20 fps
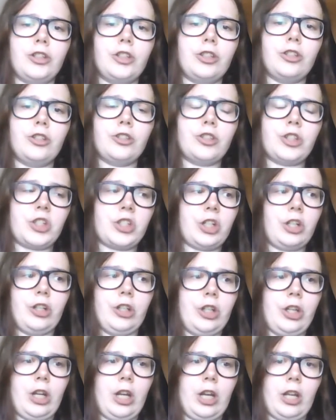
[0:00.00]
didn't
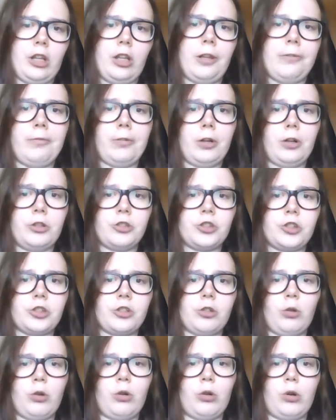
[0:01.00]
study
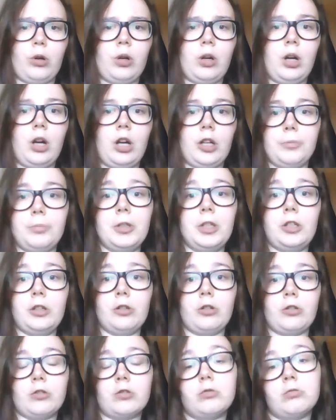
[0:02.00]
A-levels or IB
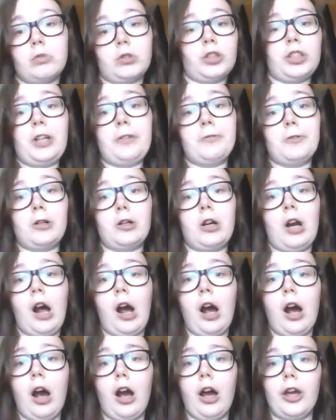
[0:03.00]
or whatever,
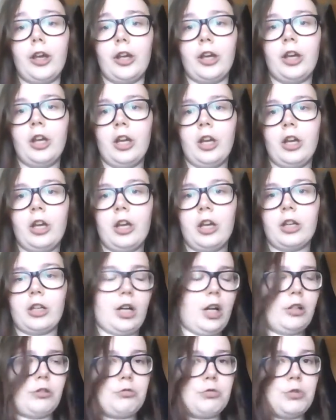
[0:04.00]
I
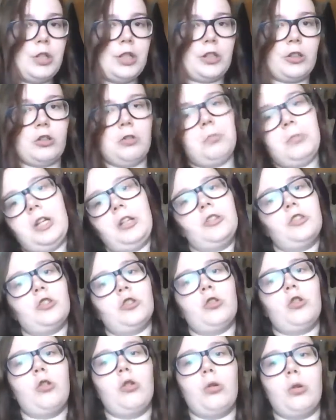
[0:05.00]
can't really comment
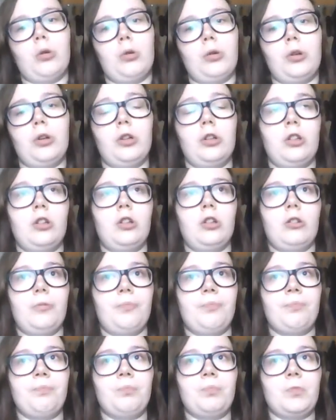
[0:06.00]
on
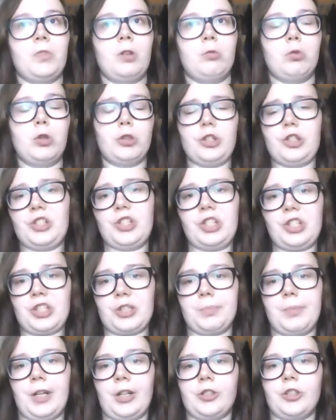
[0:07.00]
what is
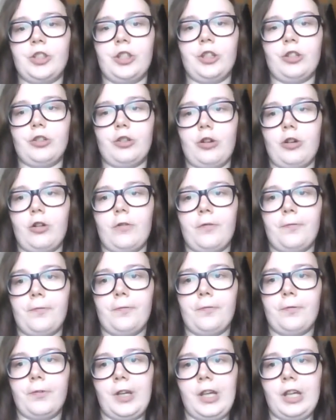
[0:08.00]
expected of
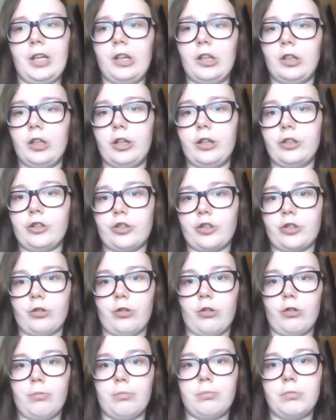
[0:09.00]
English
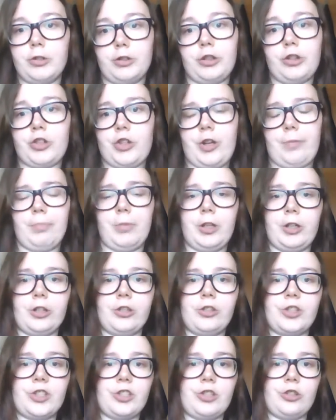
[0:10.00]
or British
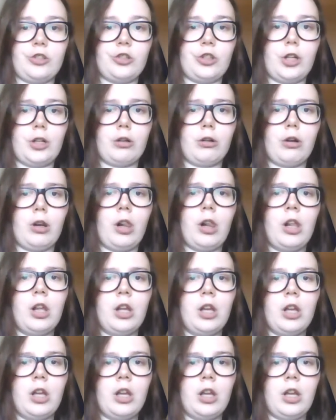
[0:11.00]
applicants in general.
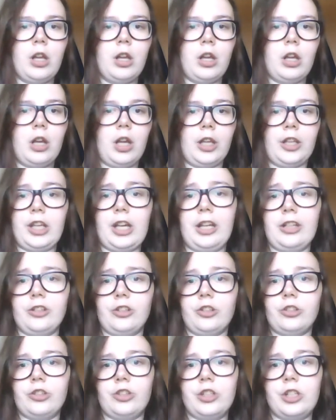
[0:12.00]
Again,
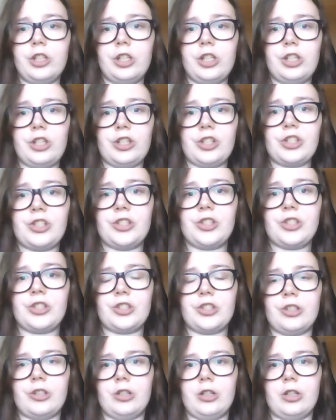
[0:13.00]
these